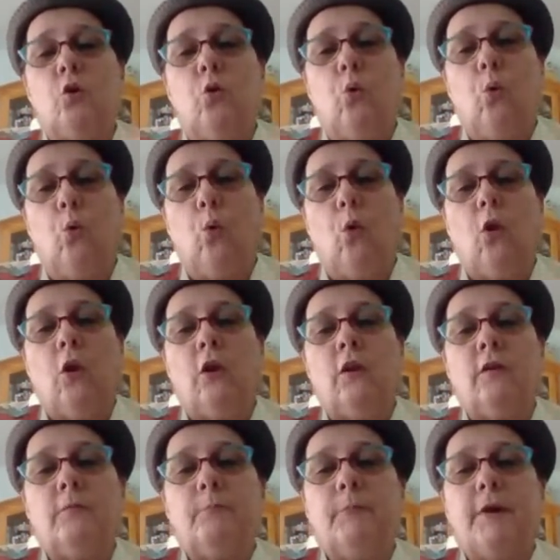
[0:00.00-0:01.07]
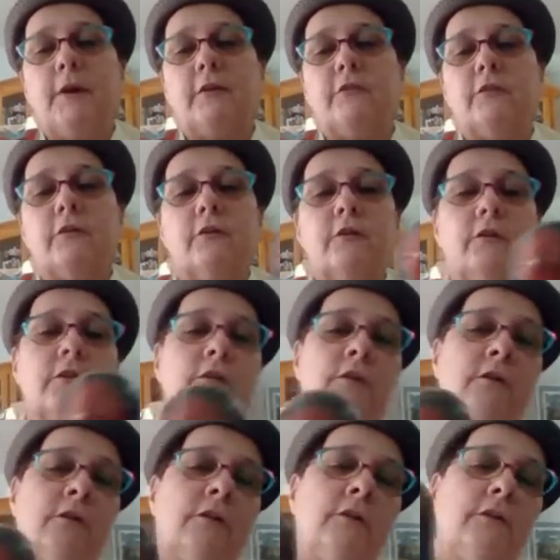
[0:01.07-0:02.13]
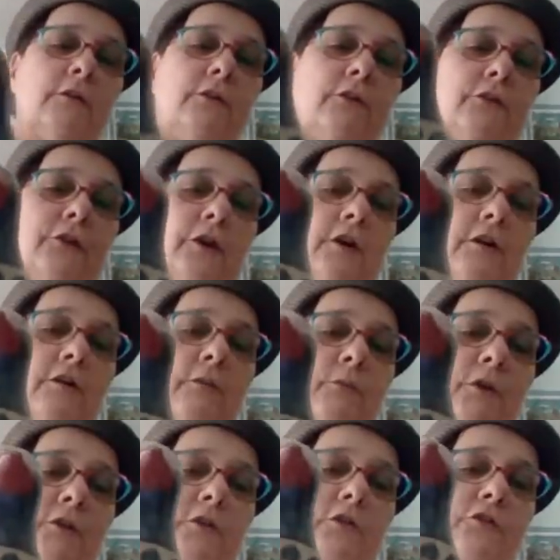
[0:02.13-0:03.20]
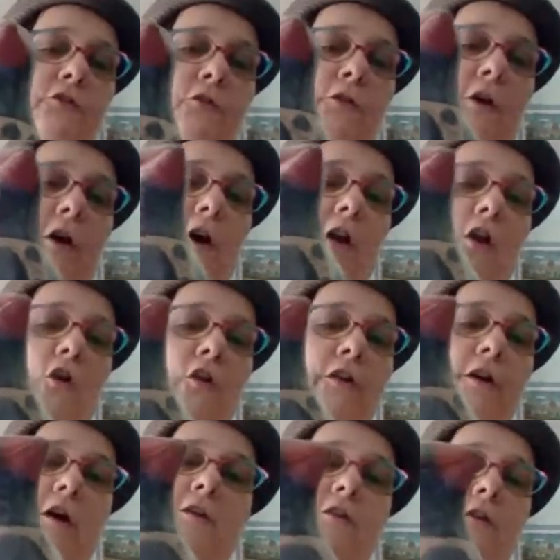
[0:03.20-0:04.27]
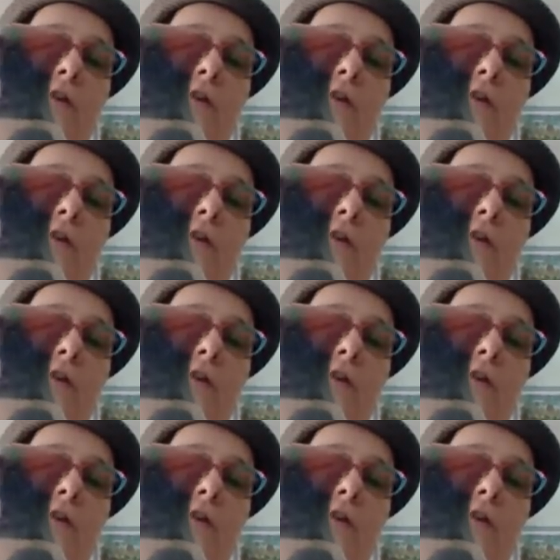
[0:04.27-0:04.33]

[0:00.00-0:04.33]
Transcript: cool Mexican duck, whether it's tonala or not,